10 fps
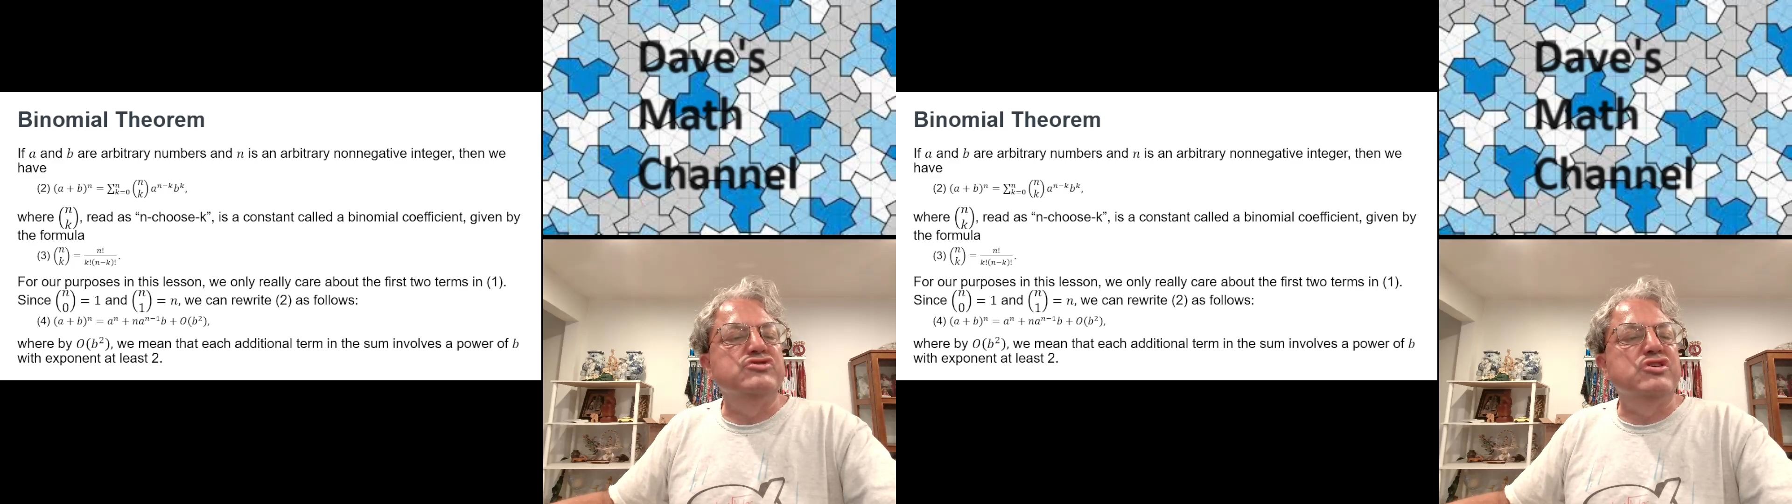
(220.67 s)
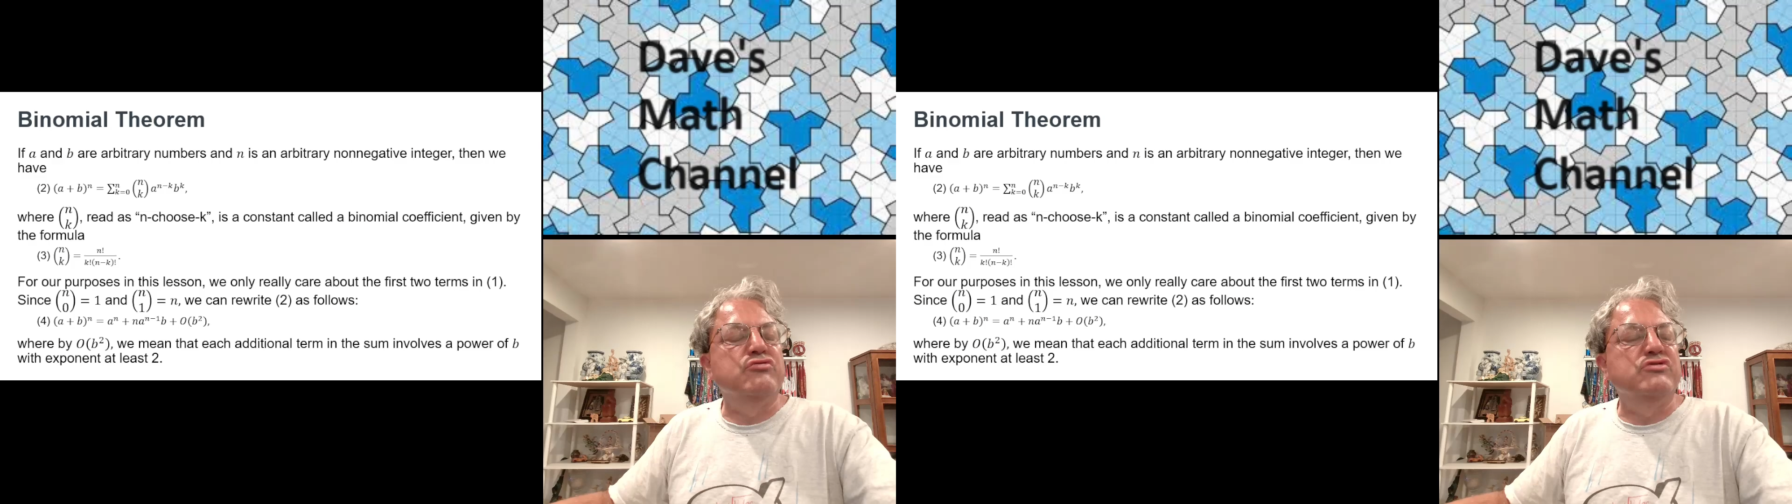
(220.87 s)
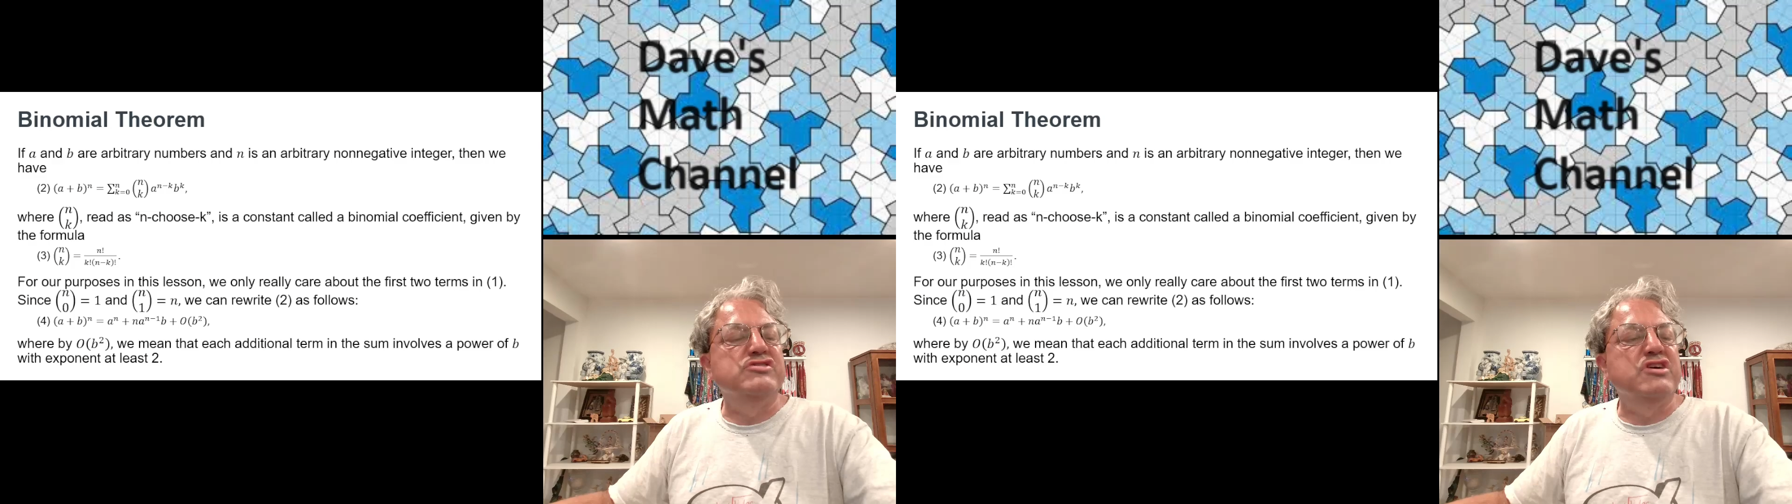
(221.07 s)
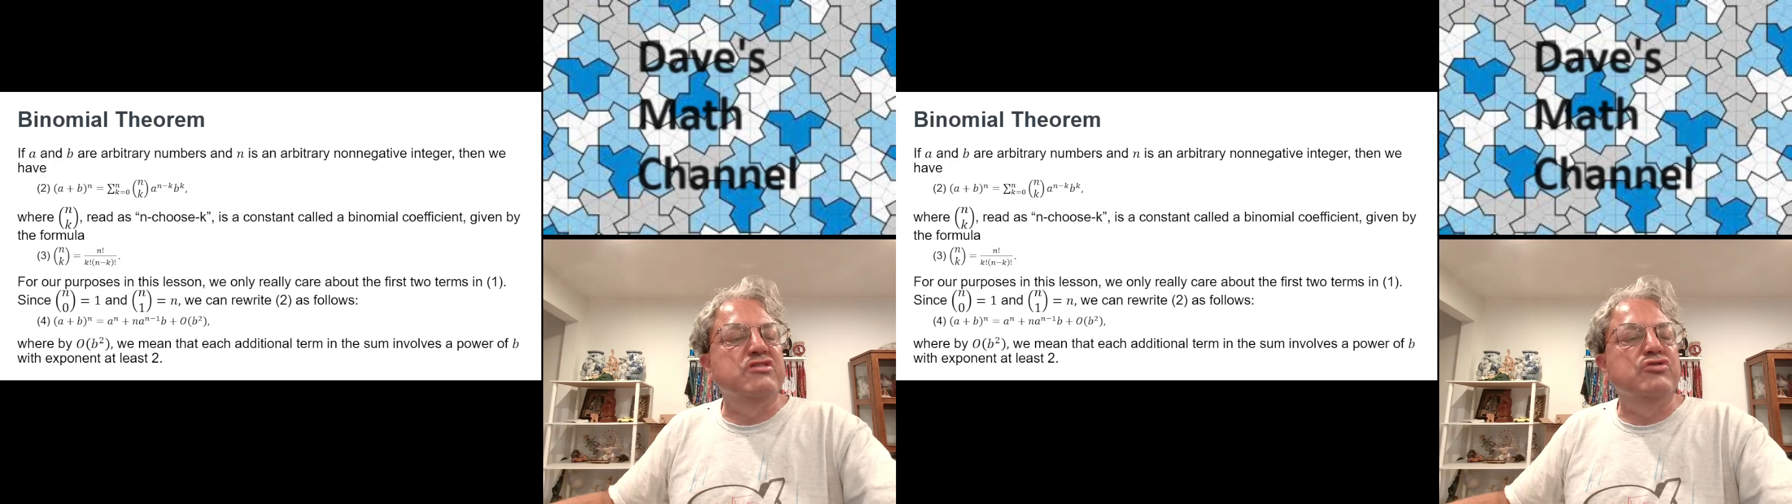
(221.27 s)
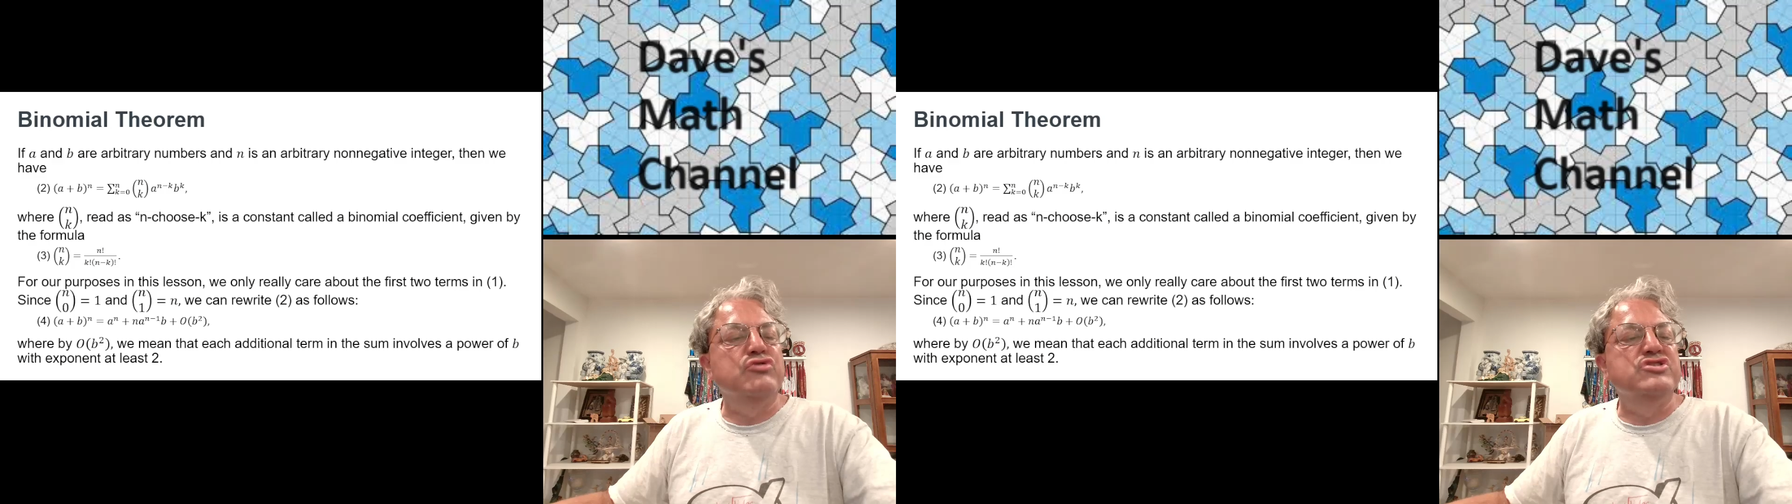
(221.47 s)
which I wrote
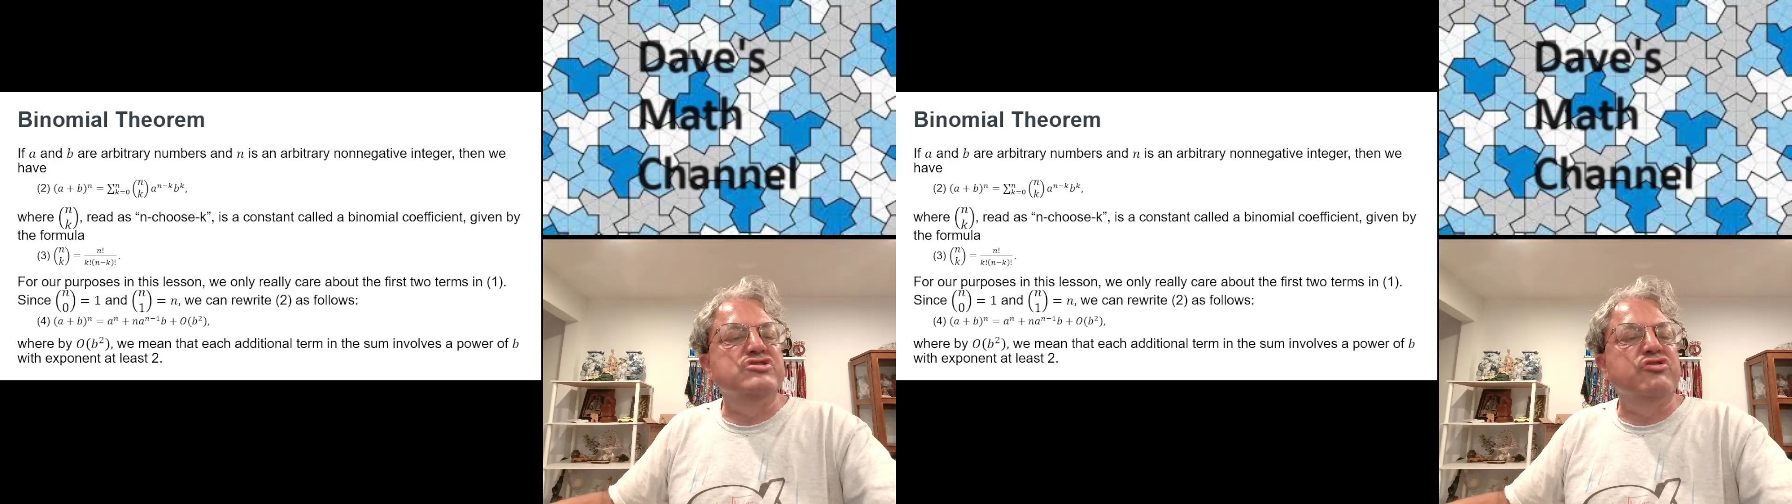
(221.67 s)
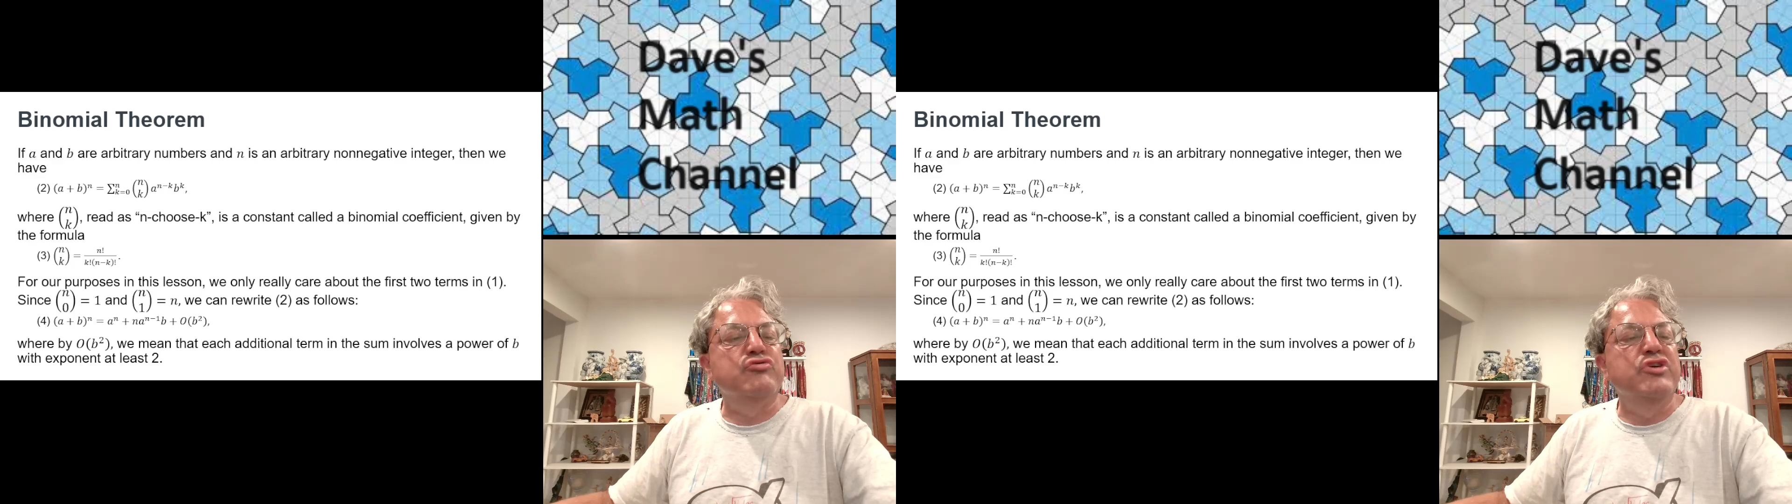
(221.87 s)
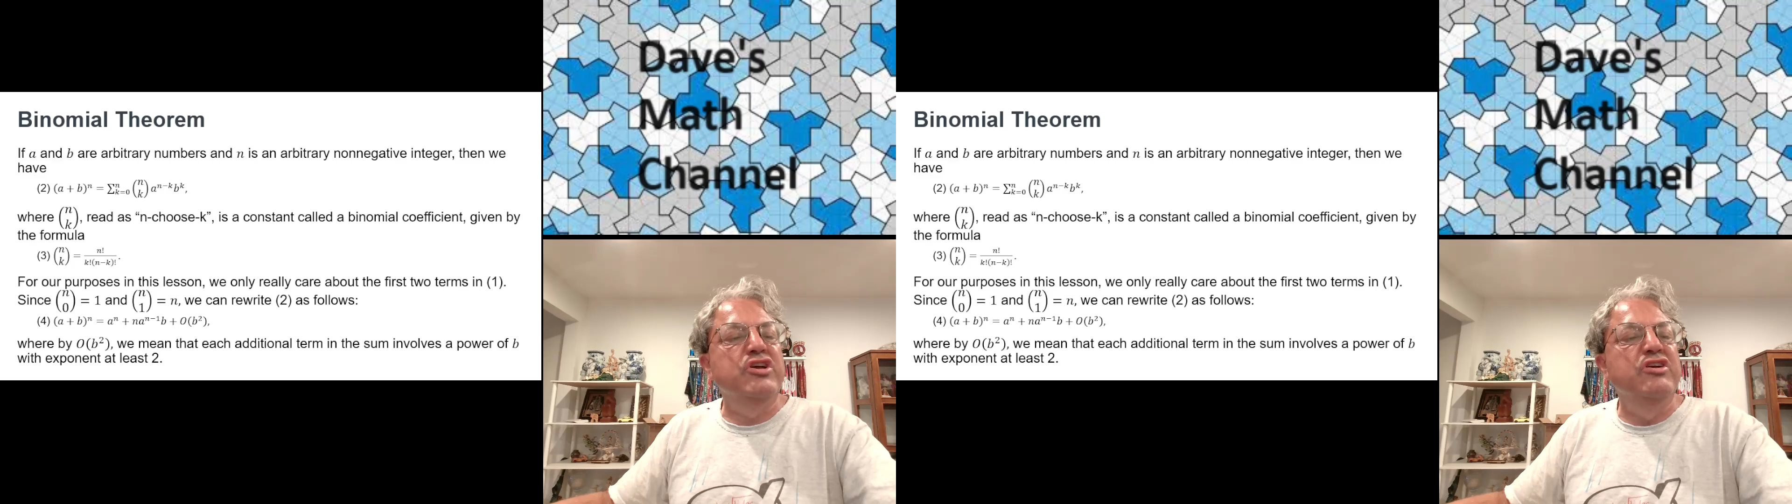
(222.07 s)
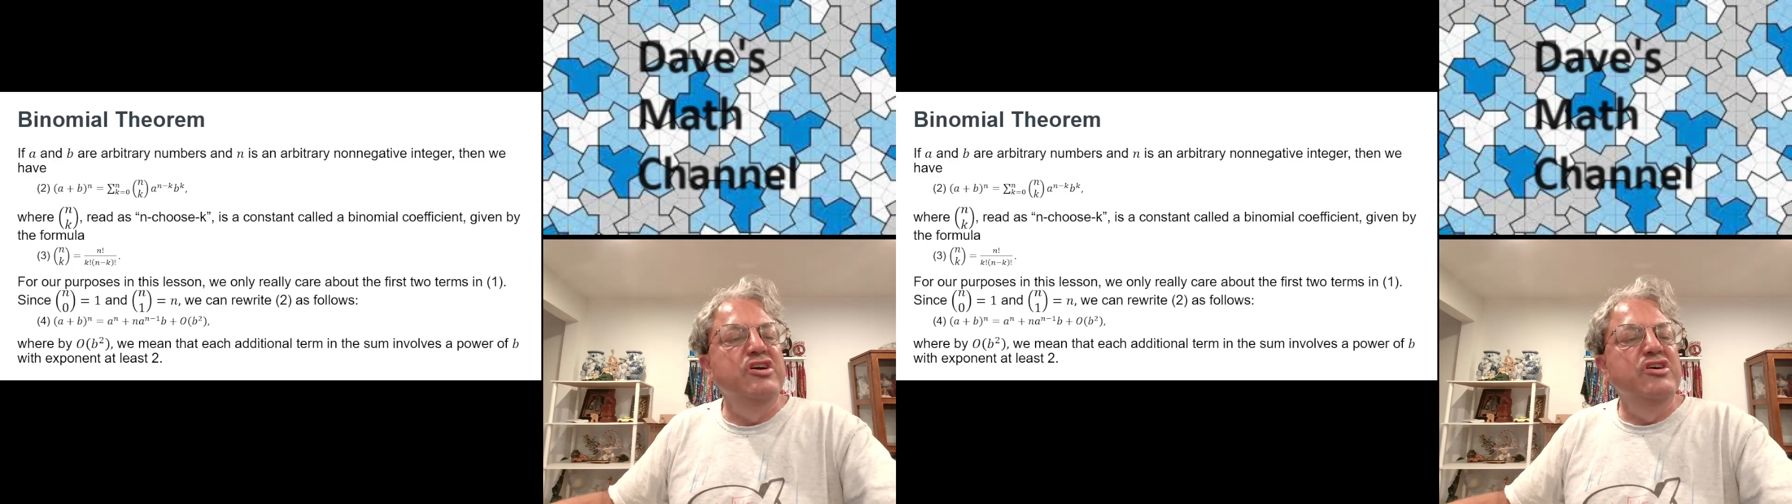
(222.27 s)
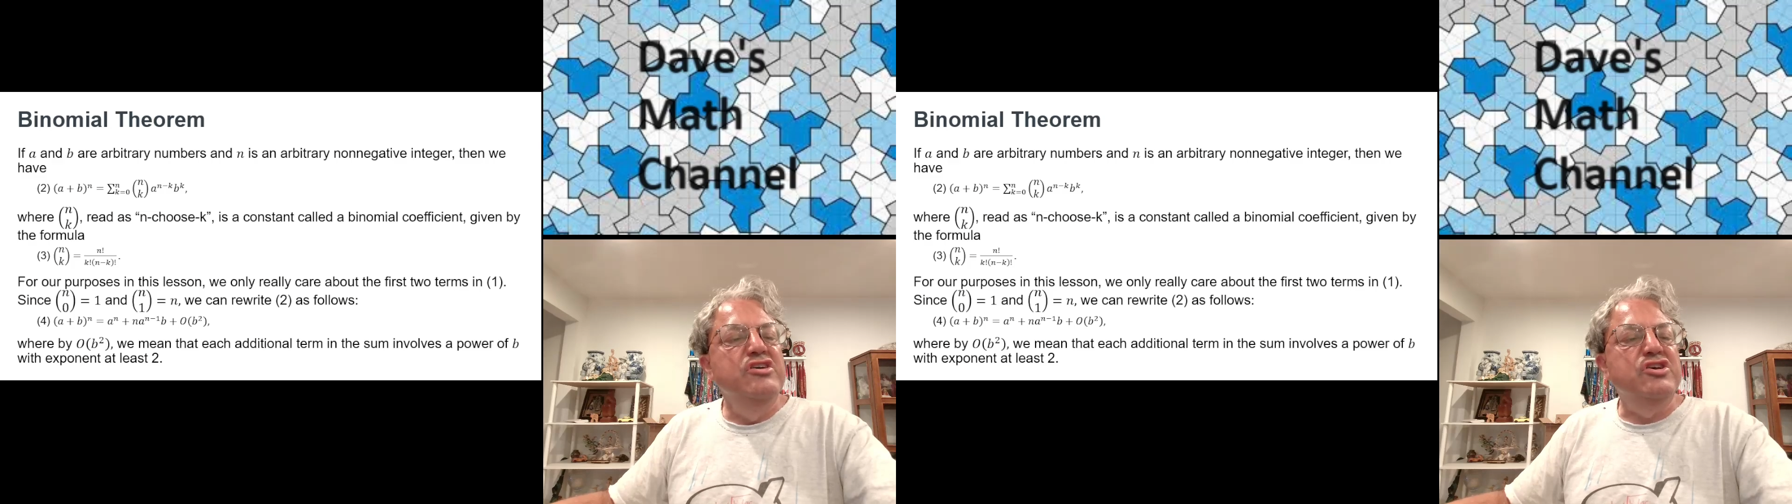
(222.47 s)
down in equation 3.